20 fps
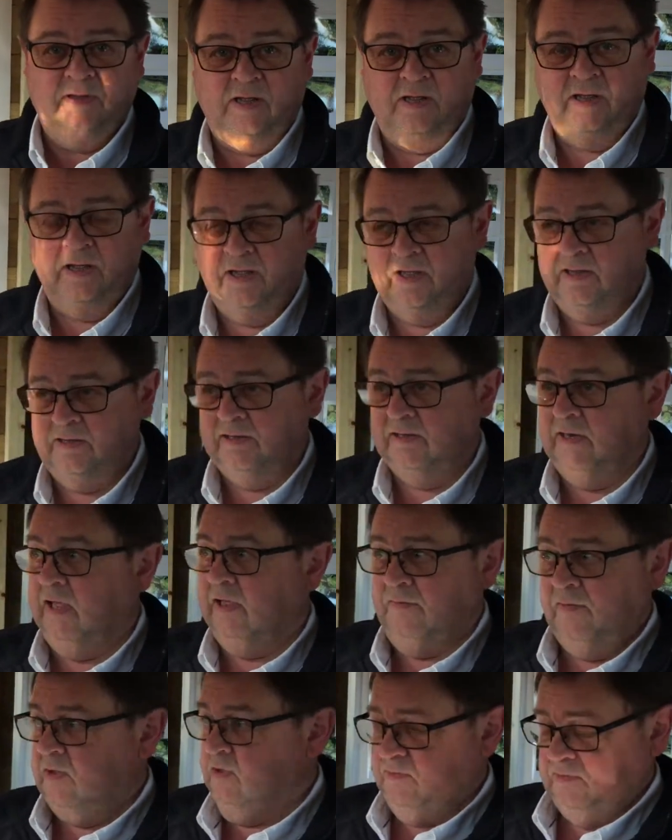
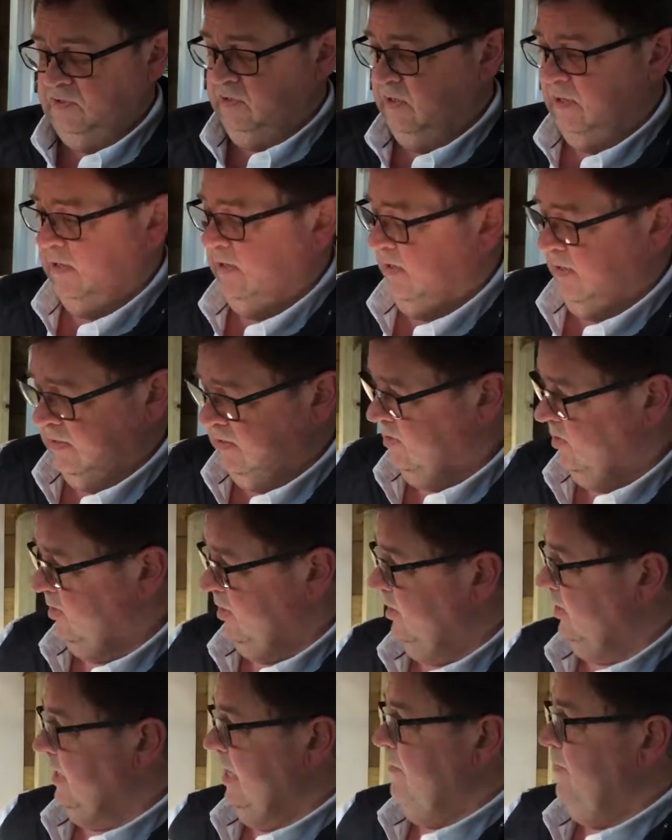you
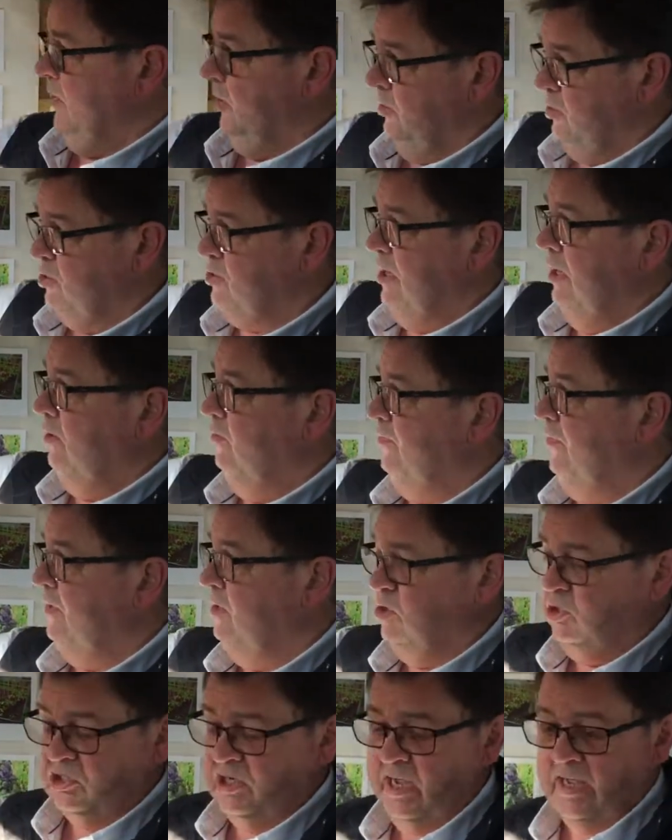can keep it on a shelf in
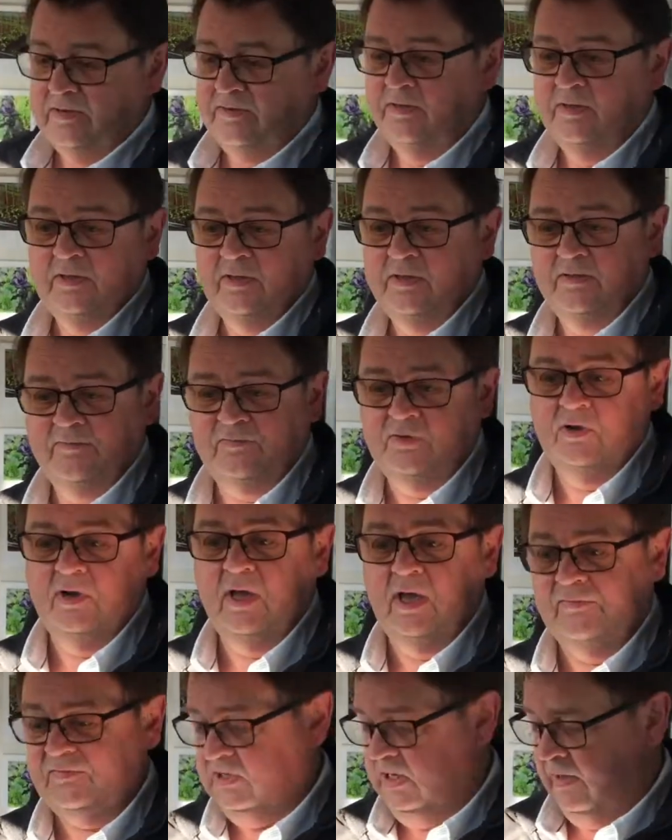your shed for a
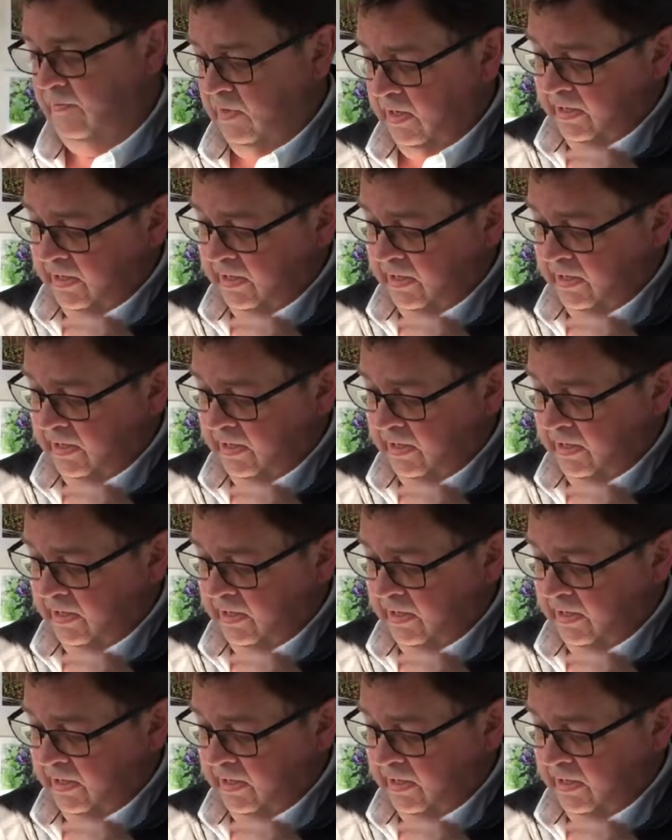lifetime,